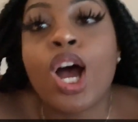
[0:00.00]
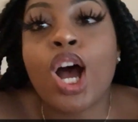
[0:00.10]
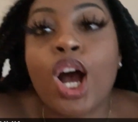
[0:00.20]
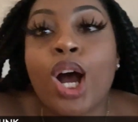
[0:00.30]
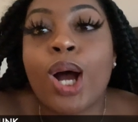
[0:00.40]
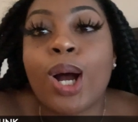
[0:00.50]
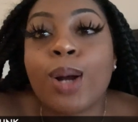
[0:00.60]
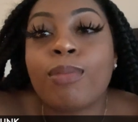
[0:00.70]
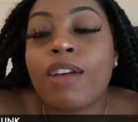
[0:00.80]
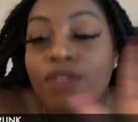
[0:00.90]

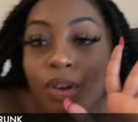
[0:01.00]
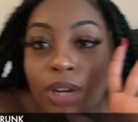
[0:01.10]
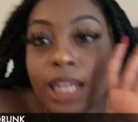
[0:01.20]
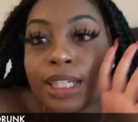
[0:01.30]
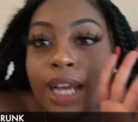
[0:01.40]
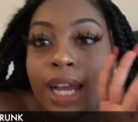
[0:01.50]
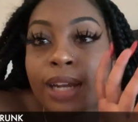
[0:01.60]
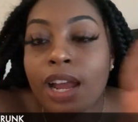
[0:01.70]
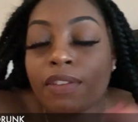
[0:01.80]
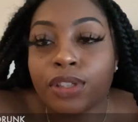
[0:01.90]
Um, my phone had died
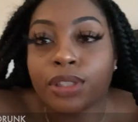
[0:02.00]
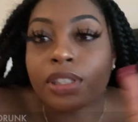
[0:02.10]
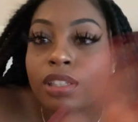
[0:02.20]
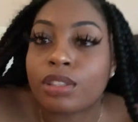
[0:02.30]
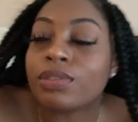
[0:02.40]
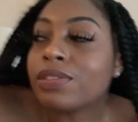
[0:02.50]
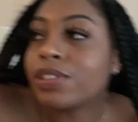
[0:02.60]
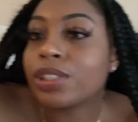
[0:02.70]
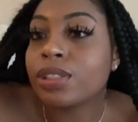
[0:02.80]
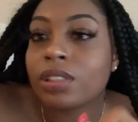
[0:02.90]
after Dunns
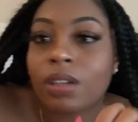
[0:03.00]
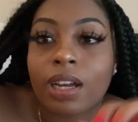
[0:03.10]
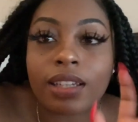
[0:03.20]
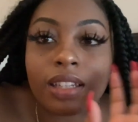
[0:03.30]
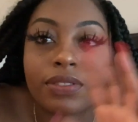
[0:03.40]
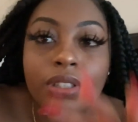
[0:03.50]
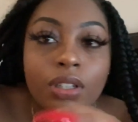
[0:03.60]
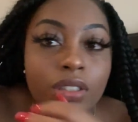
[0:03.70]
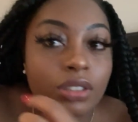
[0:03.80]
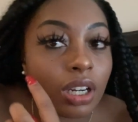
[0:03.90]
River, so I left it
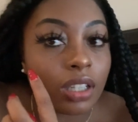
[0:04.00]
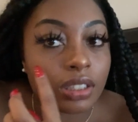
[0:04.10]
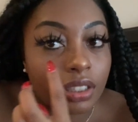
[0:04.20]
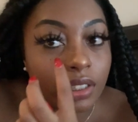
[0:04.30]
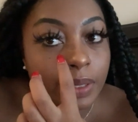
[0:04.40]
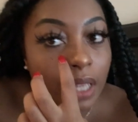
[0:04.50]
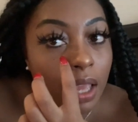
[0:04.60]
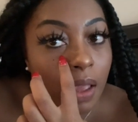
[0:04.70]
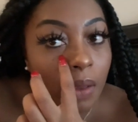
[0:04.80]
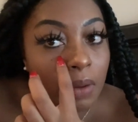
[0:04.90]
on the charger.
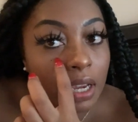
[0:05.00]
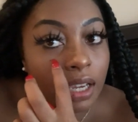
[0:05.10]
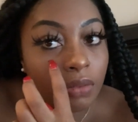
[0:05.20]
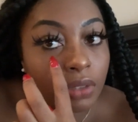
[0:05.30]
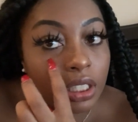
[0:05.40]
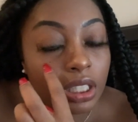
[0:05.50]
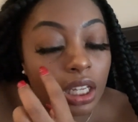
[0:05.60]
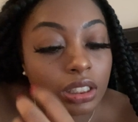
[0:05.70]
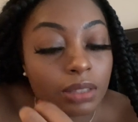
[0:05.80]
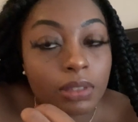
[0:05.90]
We had one and
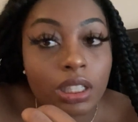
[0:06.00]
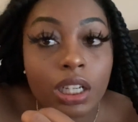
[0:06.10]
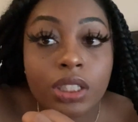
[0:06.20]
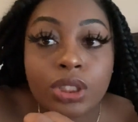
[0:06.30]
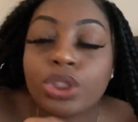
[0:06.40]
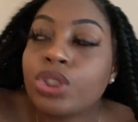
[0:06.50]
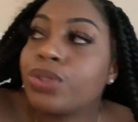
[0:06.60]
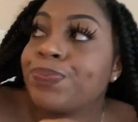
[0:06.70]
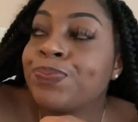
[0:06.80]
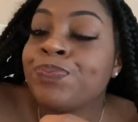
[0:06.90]
got some lunch.
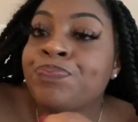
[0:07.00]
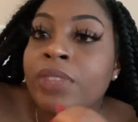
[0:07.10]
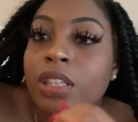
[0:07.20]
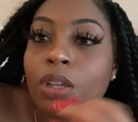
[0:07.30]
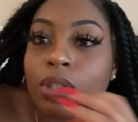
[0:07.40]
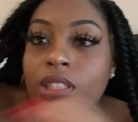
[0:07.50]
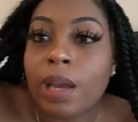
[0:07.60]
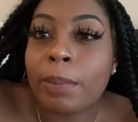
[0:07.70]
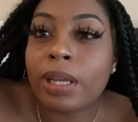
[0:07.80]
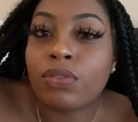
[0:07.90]
Then we
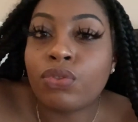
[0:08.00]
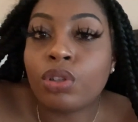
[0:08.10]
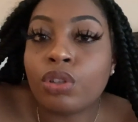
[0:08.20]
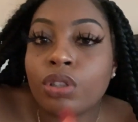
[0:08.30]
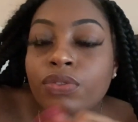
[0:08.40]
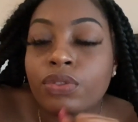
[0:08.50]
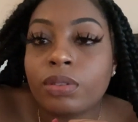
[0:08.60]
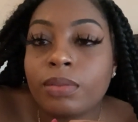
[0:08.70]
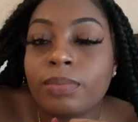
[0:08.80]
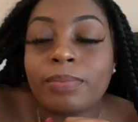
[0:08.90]
sat by the pool,
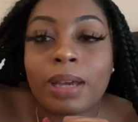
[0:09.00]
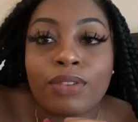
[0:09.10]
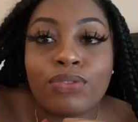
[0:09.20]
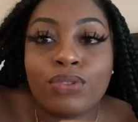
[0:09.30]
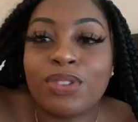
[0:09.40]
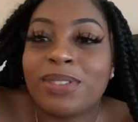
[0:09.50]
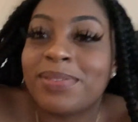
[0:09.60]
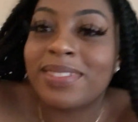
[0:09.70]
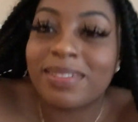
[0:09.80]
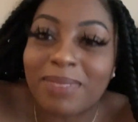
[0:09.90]
by the pool,
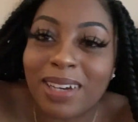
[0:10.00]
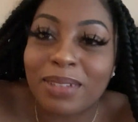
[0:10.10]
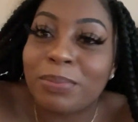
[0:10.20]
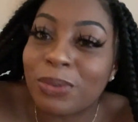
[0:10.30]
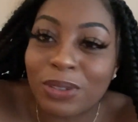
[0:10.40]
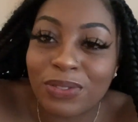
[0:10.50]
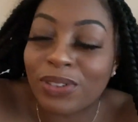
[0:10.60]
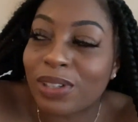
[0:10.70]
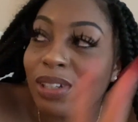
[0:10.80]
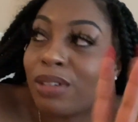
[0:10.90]
by the pool
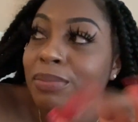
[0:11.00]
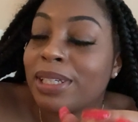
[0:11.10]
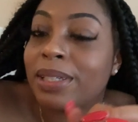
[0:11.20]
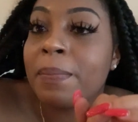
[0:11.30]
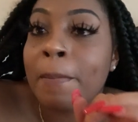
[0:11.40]
for a little bit.